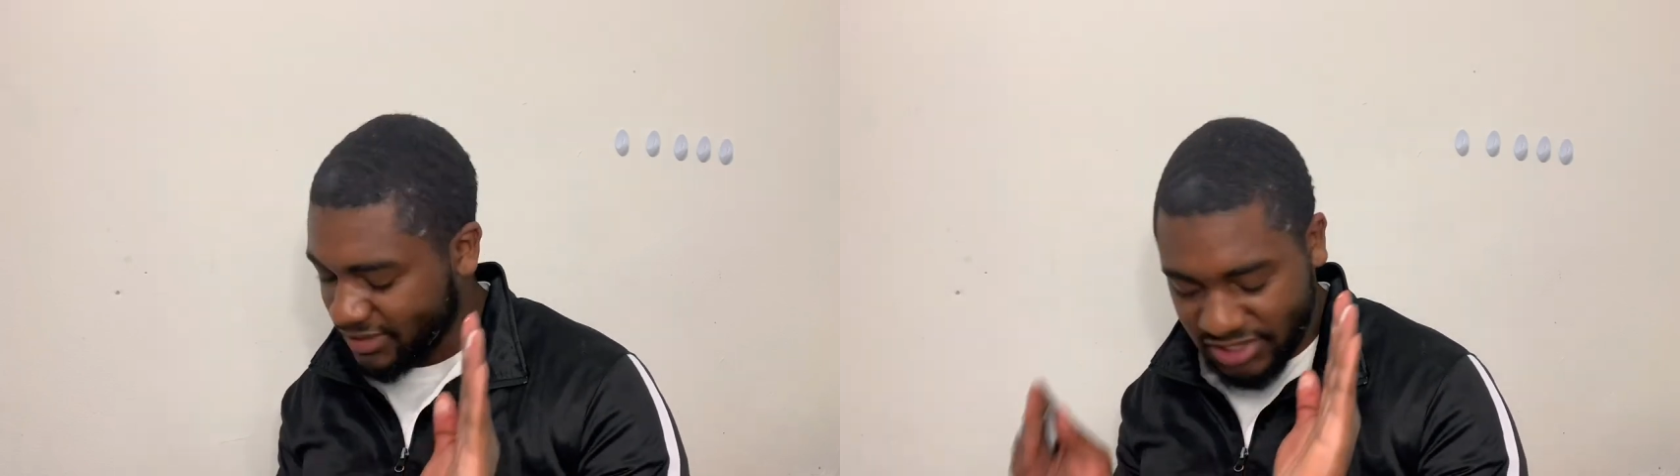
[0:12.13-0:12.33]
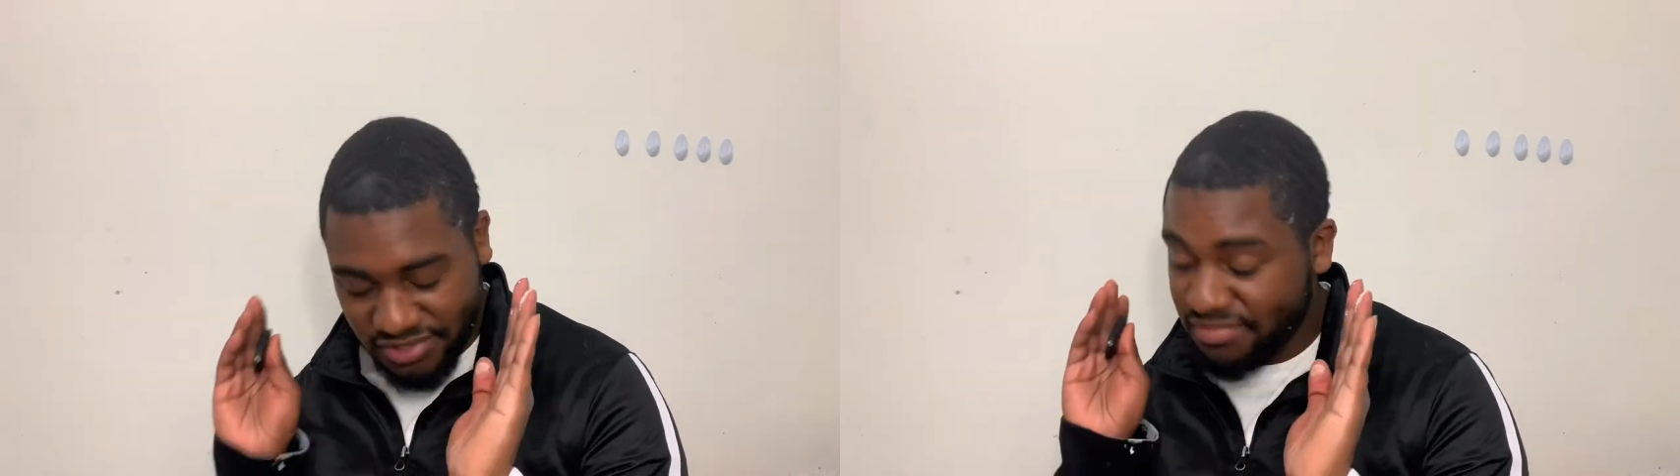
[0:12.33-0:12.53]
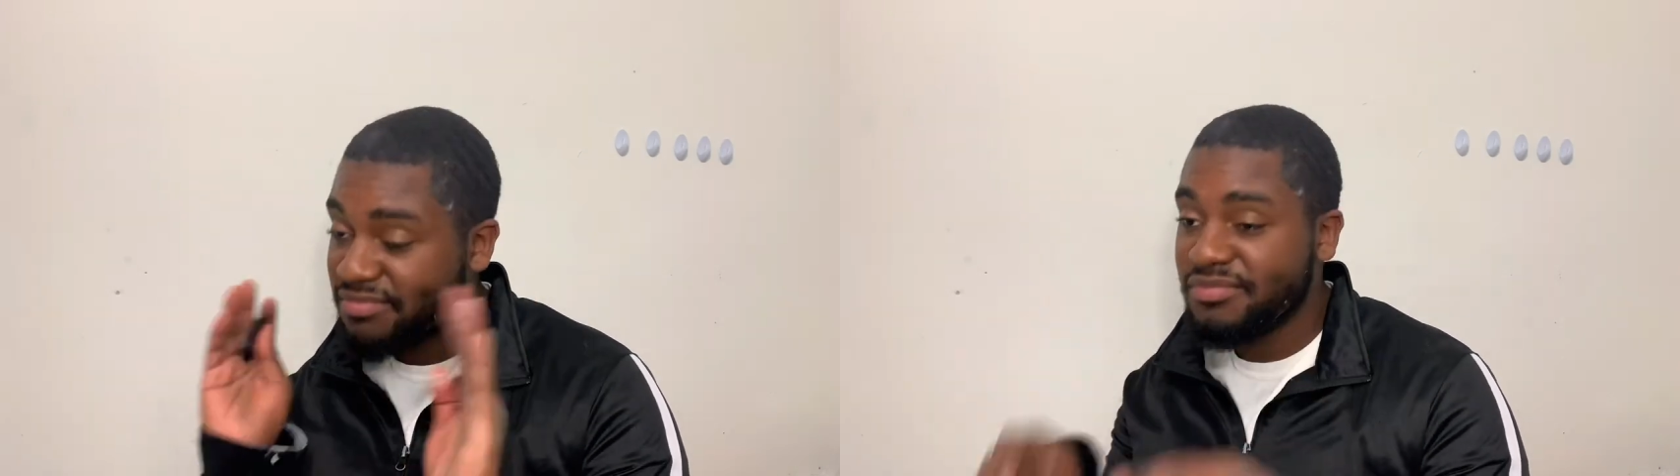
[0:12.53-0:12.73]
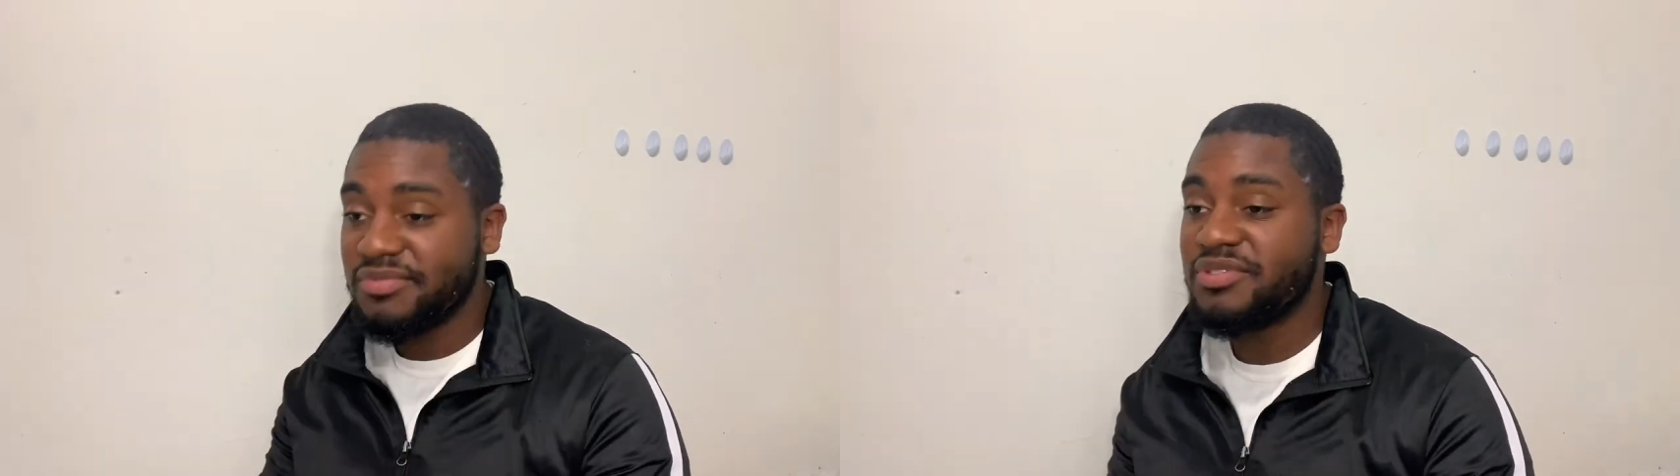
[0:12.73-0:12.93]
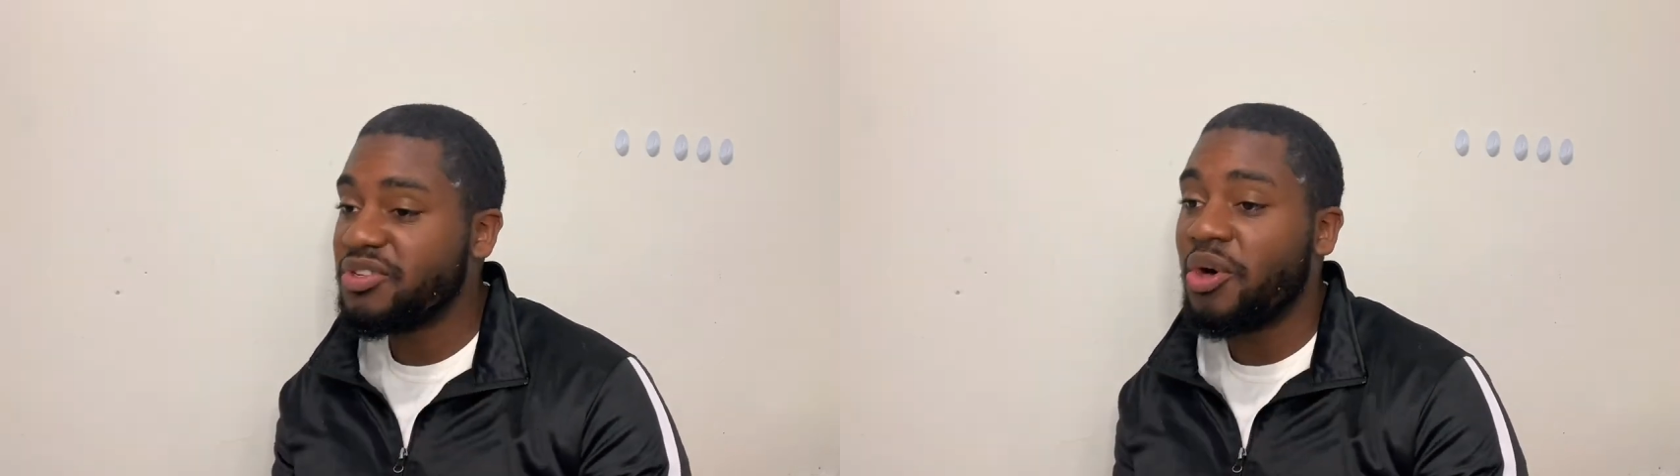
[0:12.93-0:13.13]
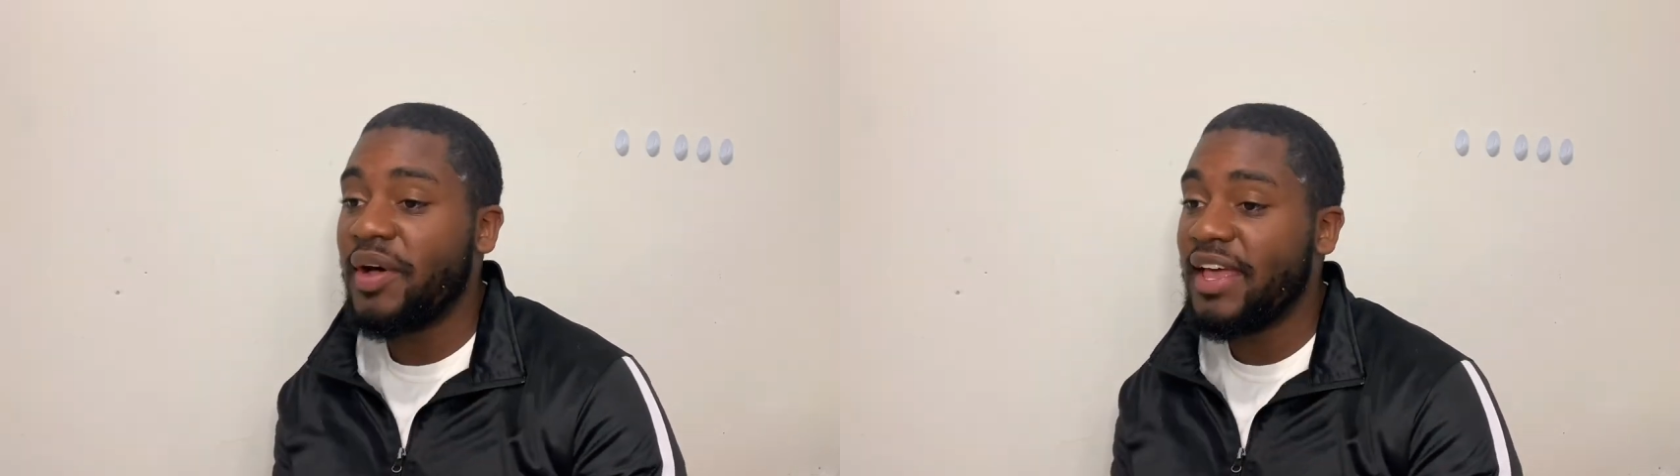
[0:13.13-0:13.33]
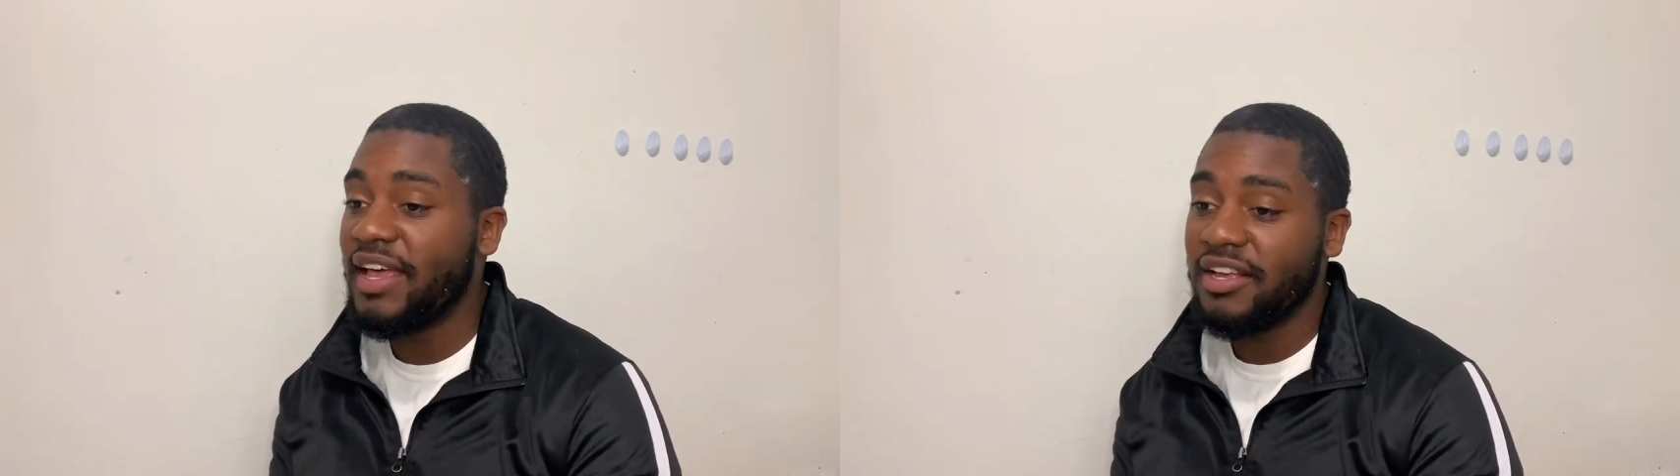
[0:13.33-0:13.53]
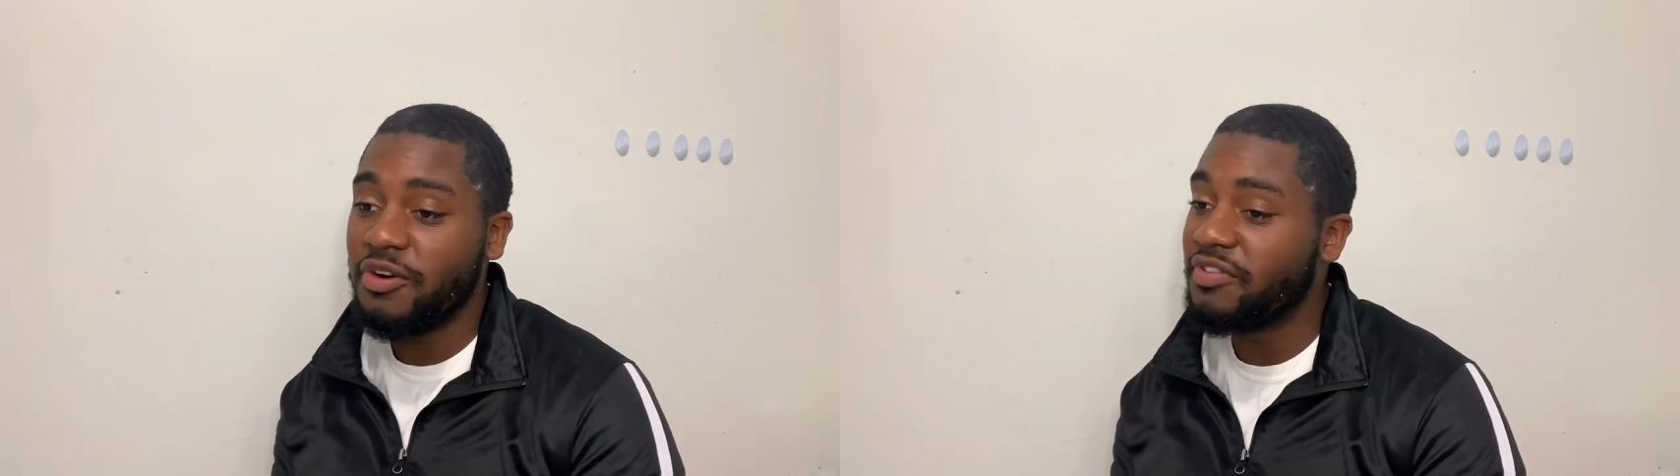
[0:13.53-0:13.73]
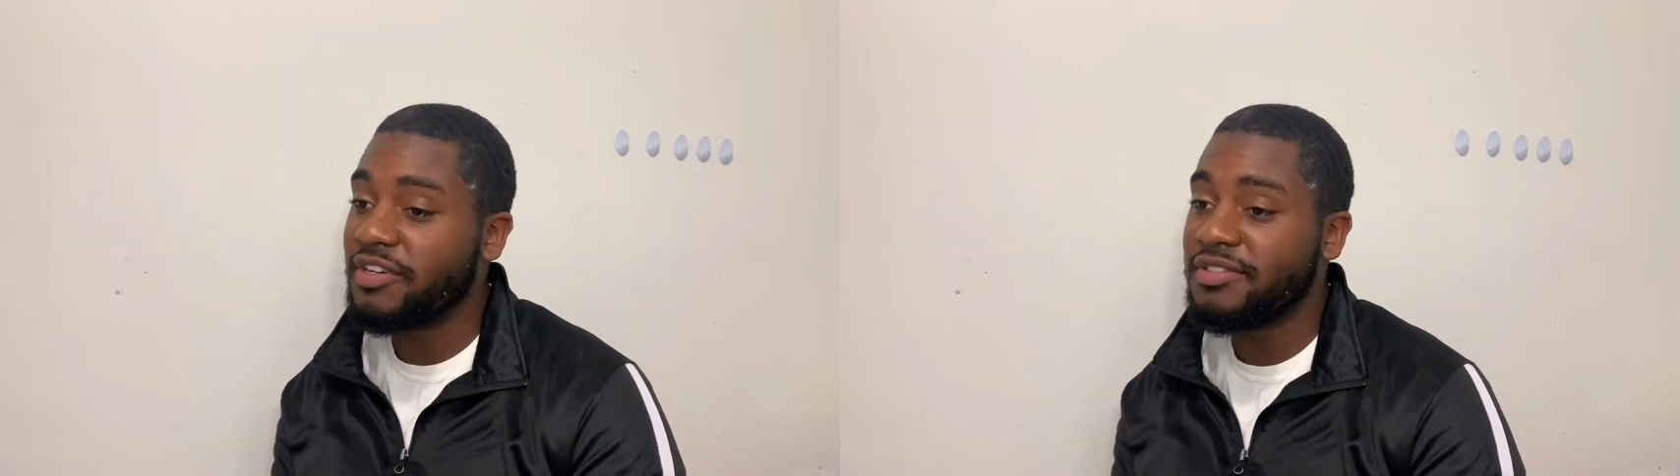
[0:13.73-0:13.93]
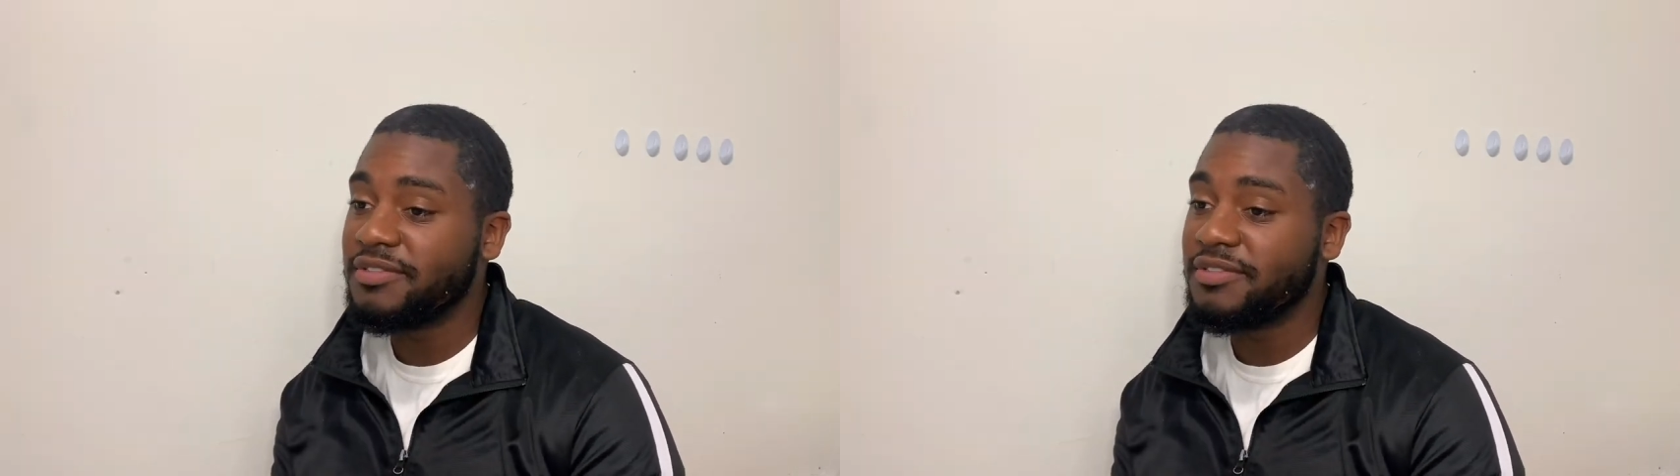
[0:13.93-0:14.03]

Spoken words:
Just go ahead, go first.